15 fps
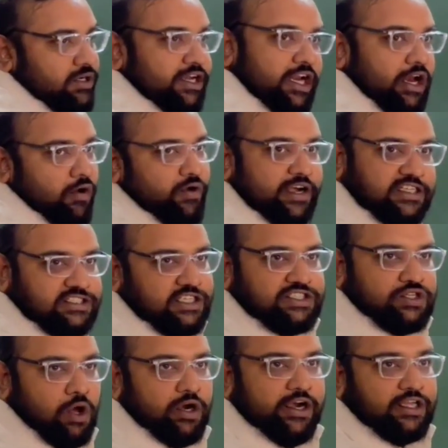Till now we
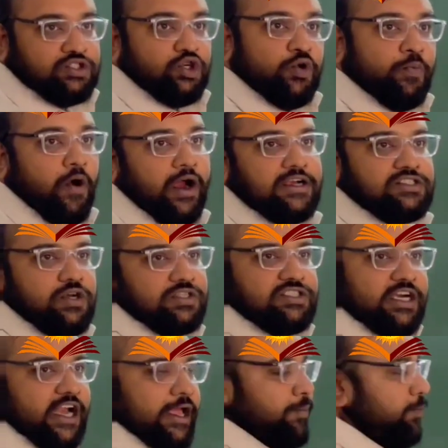discussed already due to point charge and